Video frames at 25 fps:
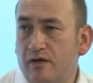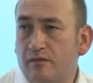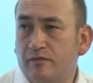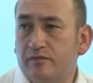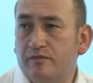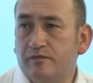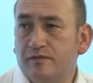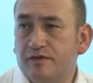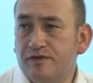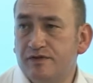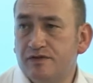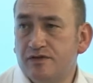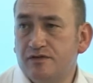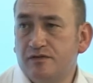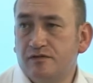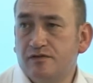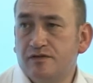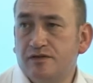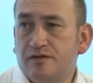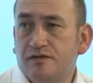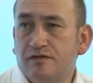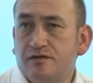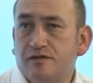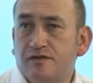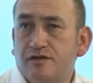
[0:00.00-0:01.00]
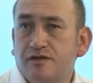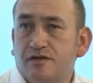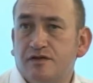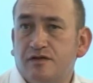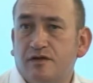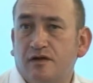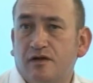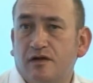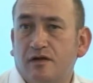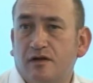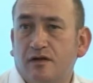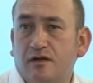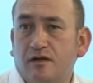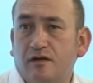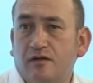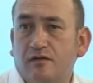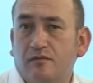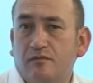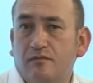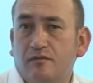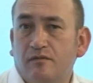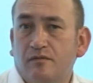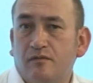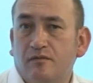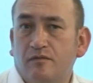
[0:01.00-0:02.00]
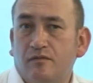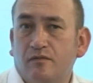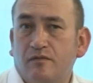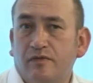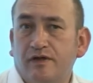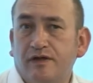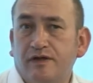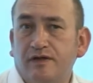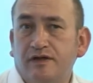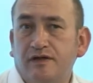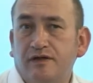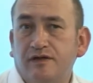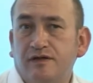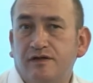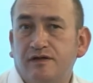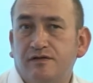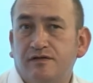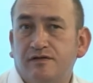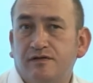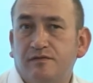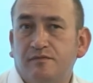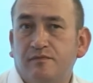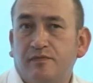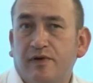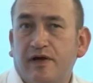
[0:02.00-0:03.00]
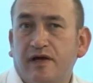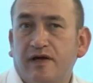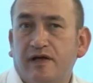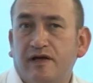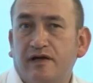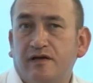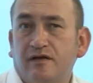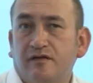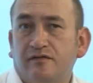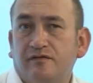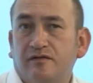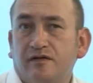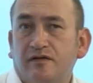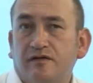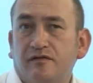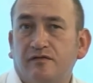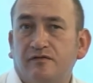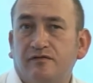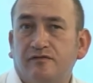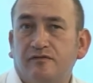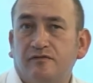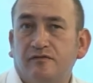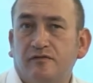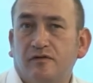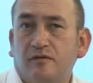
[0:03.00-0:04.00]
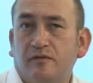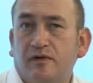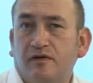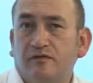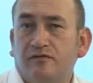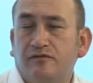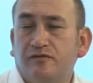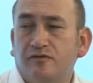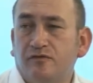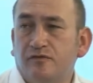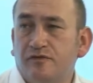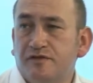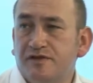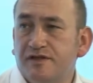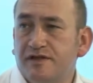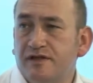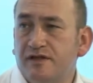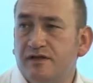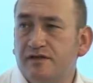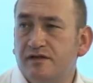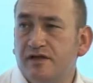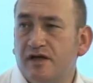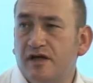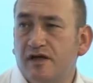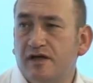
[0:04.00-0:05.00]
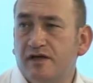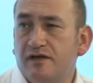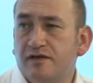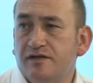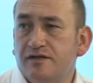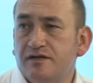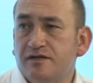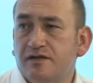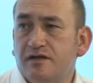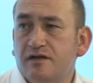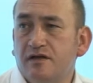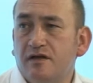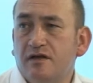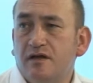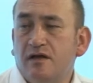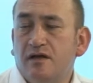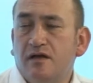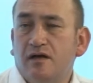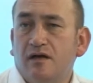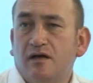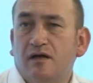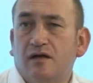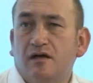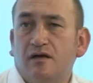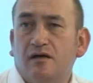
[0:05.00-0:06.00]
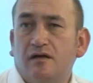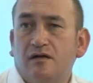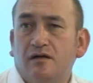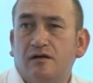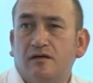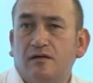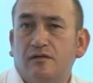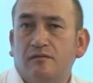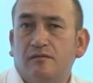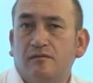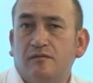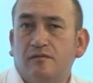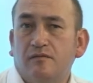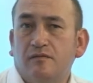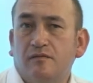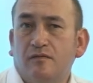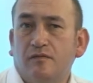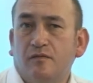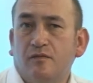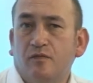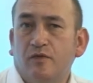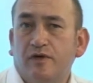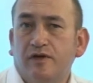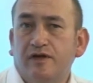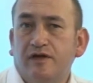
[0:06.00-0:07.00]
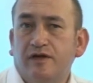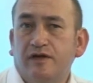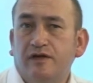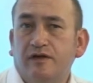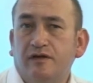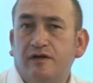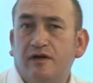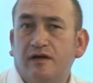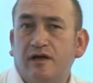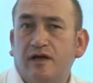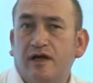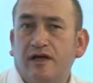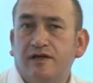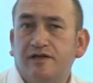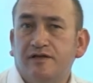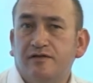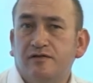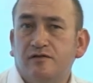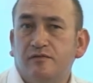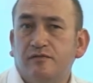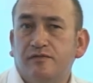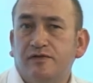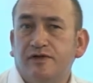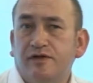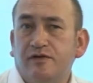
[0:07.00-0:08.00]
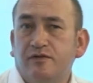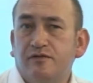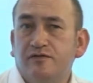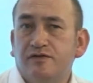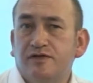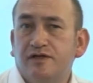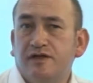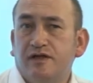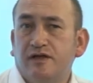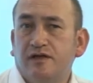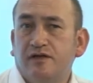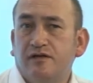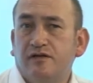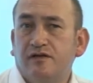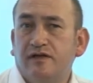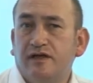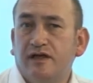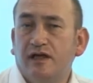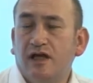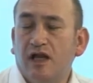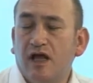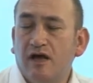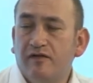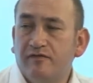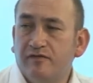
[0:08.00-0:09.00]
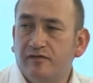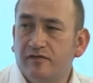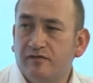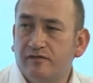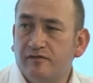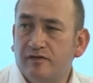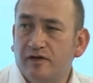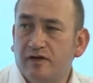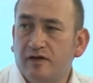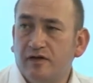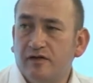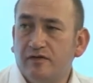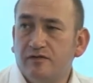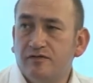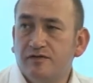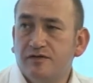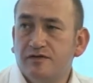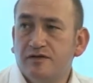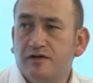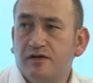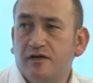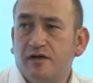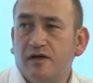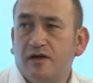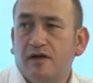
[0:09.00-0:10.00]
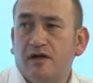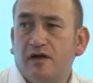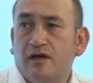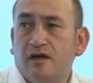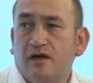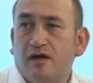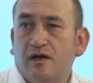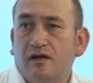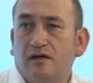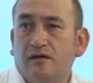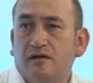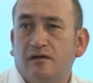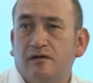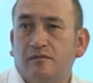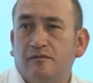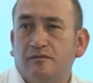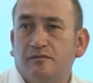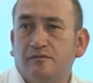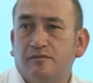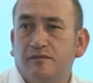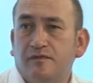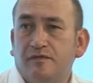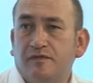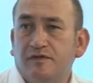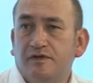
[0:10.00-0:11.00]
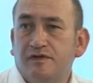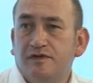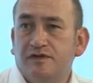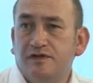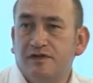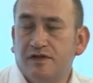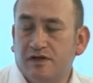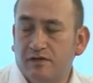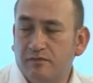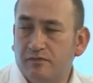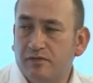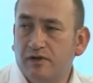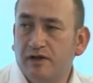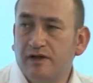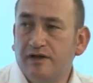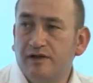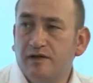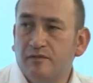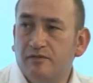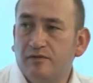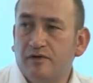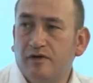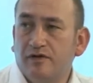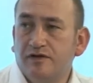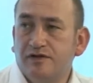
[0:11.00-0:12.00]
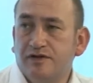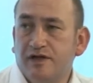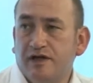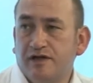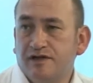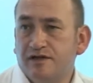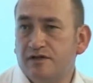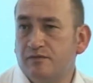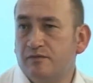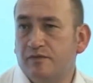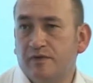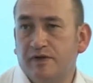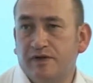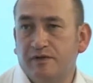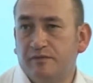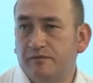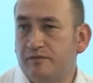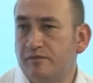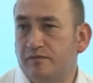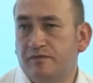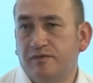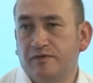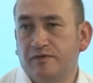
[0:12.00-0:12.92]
help from consultants. We paid, I think, for about 14 days. Mm-hmm. We ended up using 11 of those to complete the project, and we